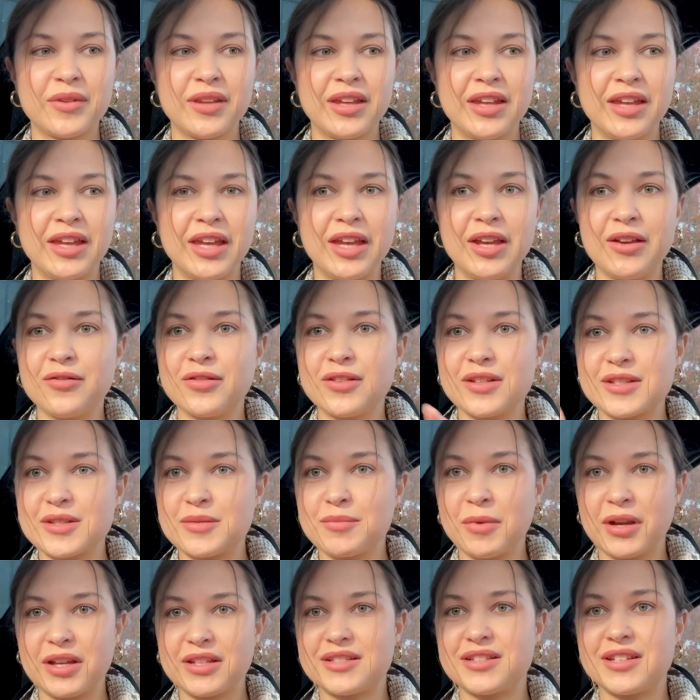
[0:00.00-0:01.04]
If this
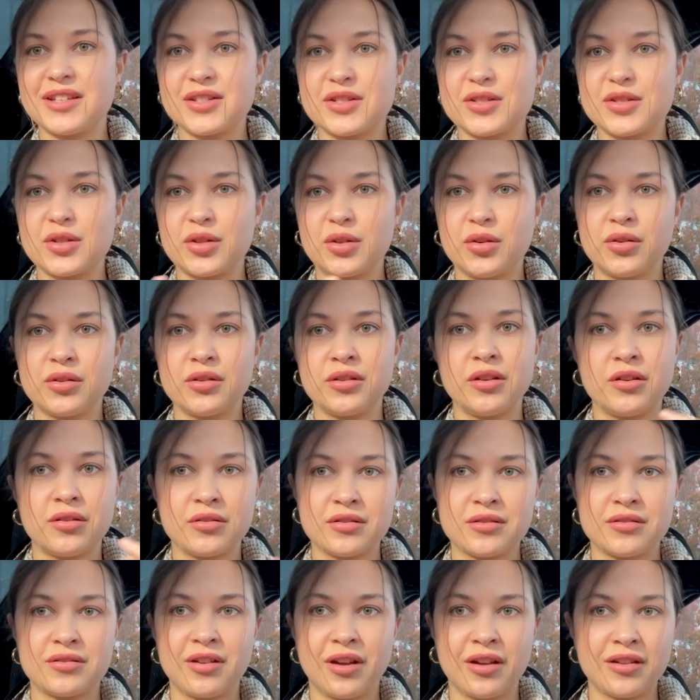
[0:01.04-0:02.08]
made sense to you and
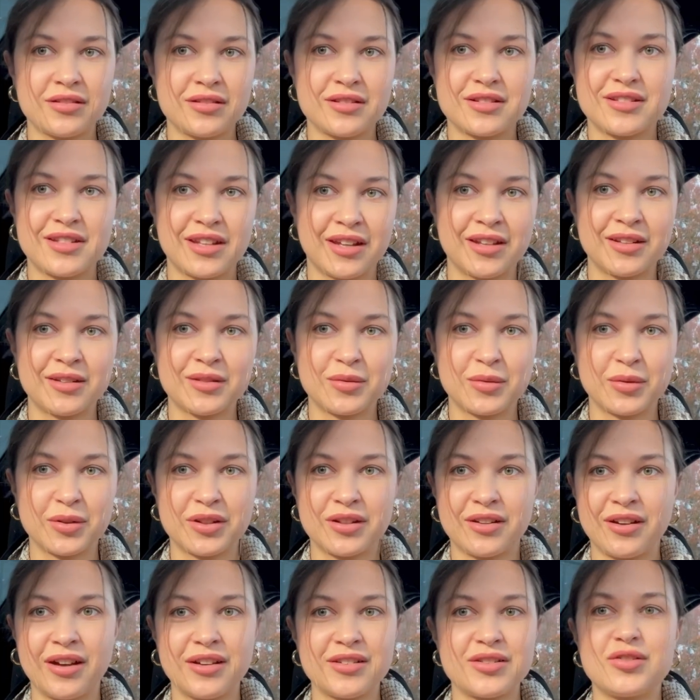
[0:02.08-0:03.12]
you understand what
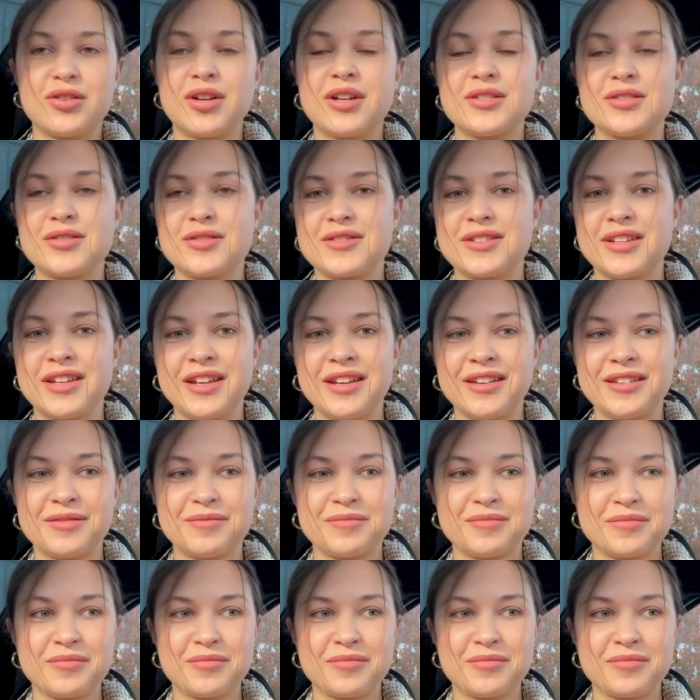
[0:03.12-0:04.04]
I try to say,